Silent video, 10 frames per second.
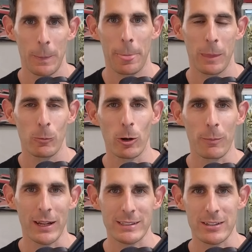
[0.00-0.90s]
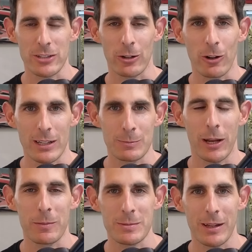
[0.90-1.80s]
Welcome back to the channel, guys. My
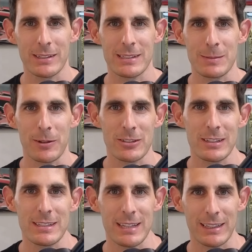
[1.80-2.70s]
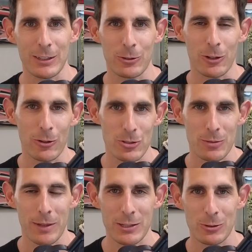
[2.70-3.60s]
name is Martin, specialist technical coach and
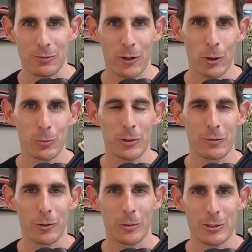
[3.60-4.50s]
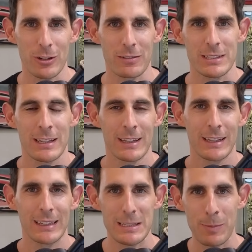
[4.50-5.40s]
mentor for open Formula drivers.
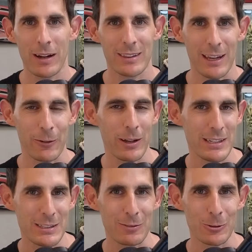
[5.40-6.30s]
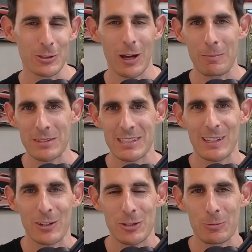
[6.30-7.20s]
Let's park that greatest of all time
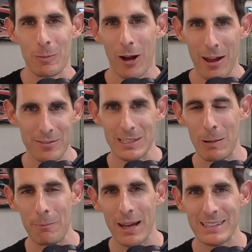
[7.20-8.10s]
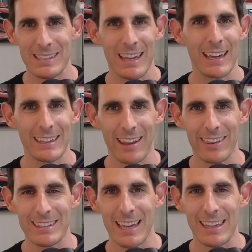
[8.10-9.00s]
discussion. We might have to come back to that another
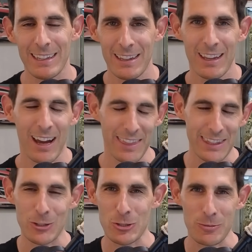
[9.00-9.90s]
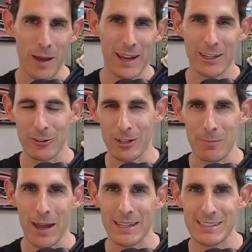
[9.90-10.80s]
day. I think Schumacher and
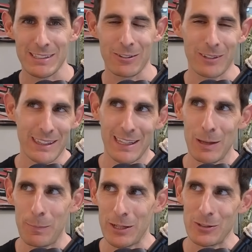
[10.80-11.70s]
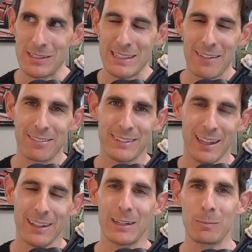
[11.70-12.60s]
Max are in there because they've
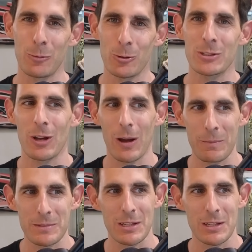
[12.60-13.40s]
done it more times